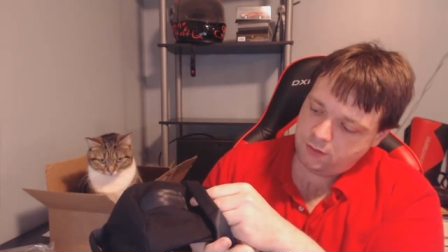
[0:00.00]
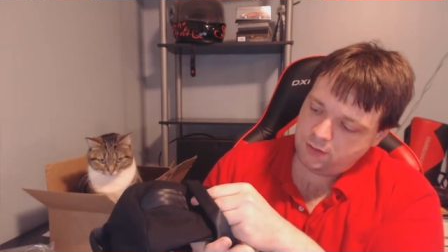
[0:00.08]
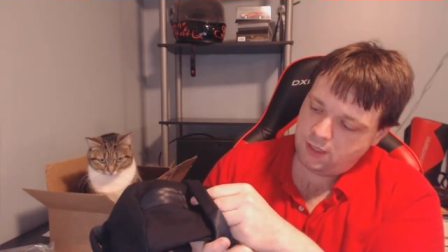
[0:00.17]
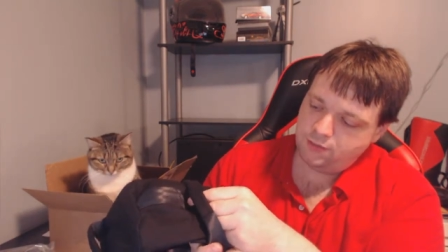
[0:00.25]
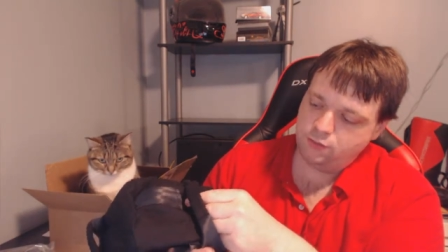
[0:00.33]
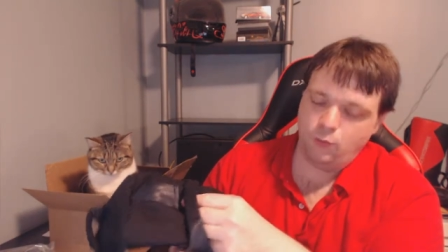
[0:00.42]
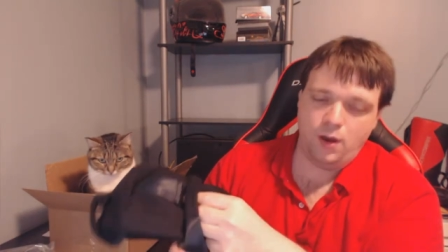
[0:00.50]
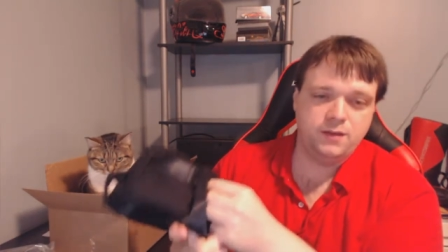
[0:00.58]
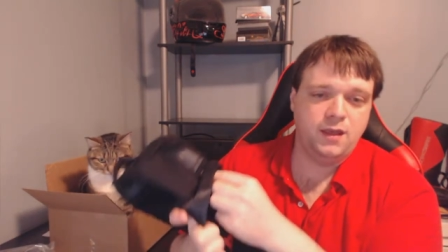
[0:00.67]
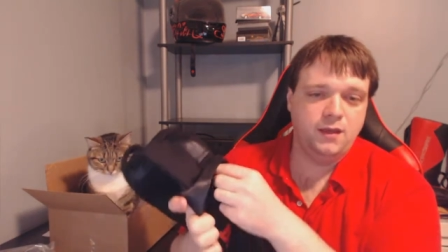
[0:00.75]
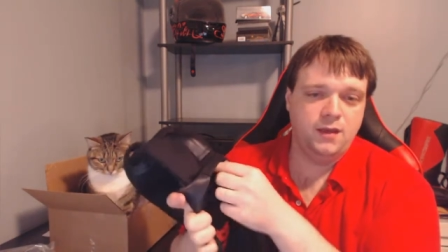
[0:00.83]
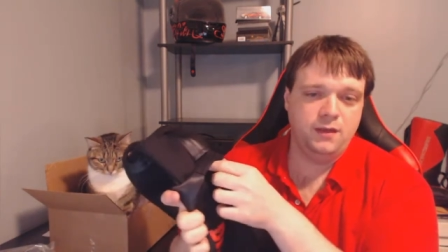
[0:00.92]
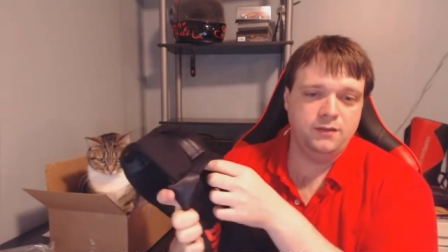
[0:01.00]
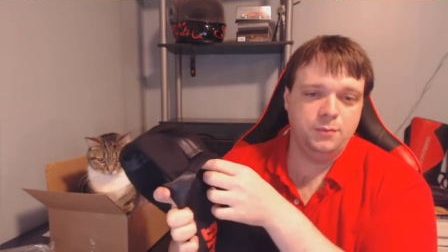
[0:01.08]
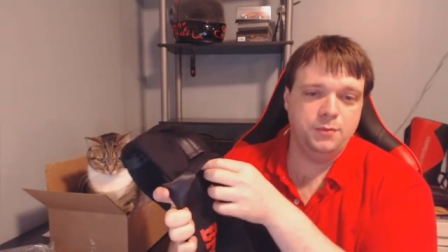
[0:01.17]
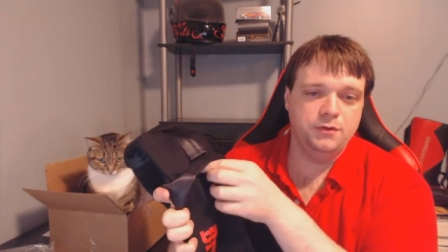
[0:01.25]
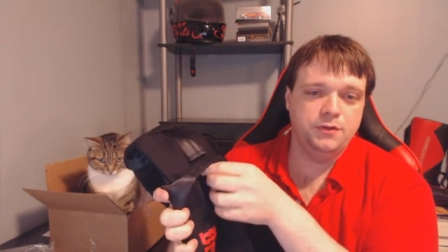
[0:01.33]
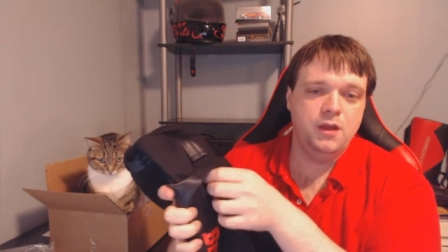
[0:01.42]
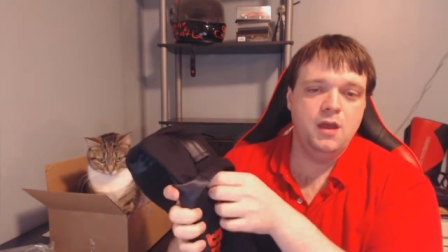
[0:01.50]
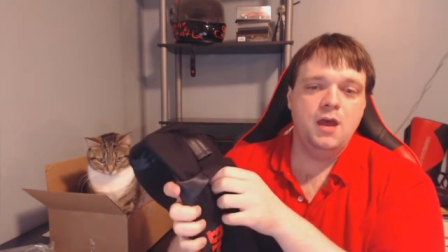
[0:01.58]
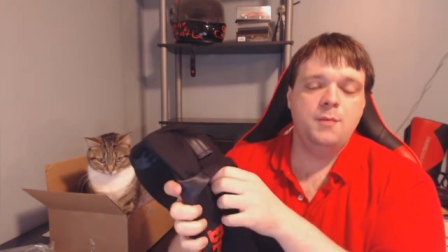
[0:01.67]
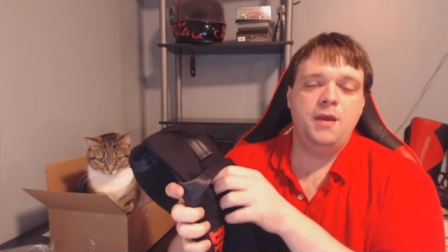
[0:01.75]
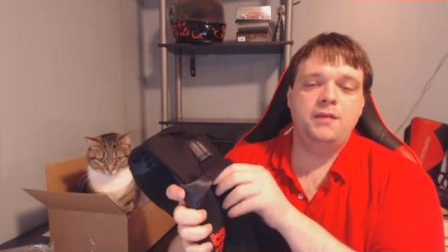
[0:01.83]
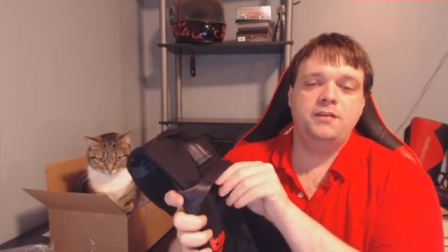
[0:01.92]
Yeah, these are YKK zippers.
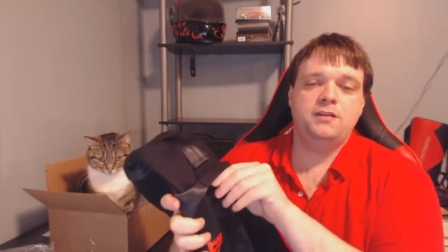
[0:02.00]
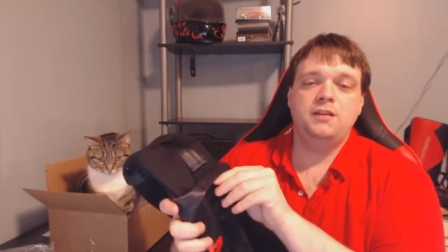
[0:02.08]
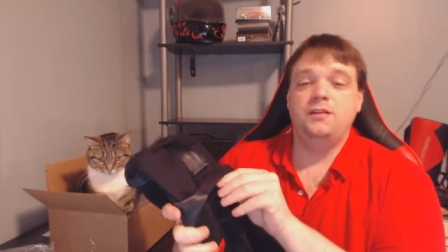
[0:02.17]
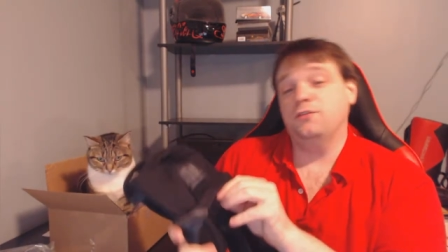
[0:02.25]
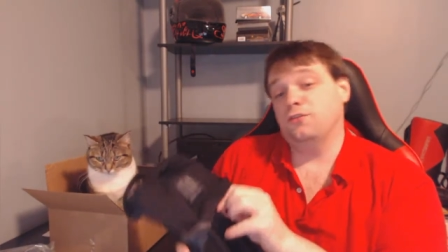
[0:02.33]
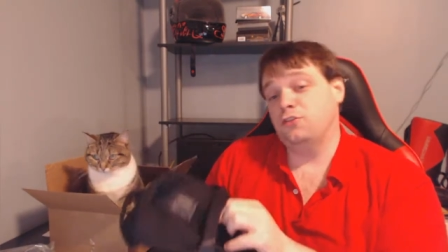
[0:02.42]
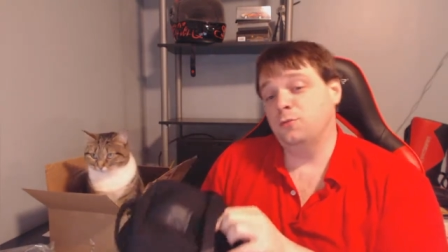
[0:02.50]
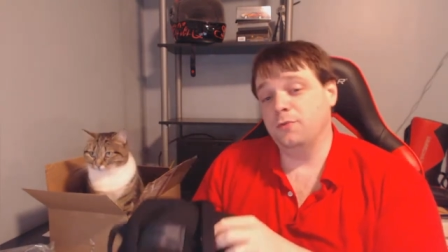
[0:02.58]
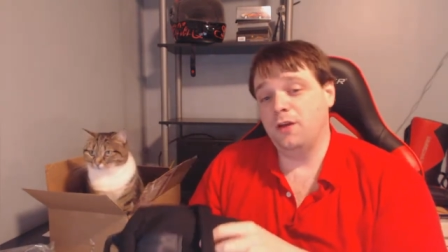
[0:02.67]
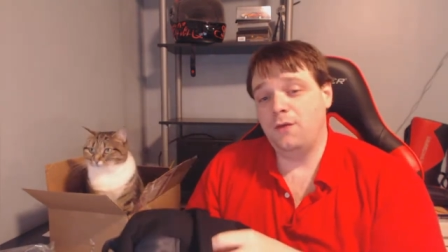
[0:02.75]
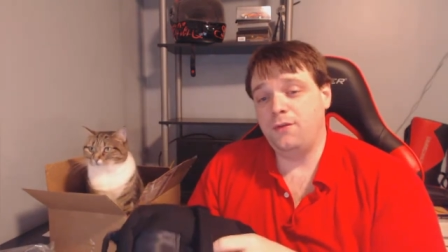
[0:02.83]
Basically, these are super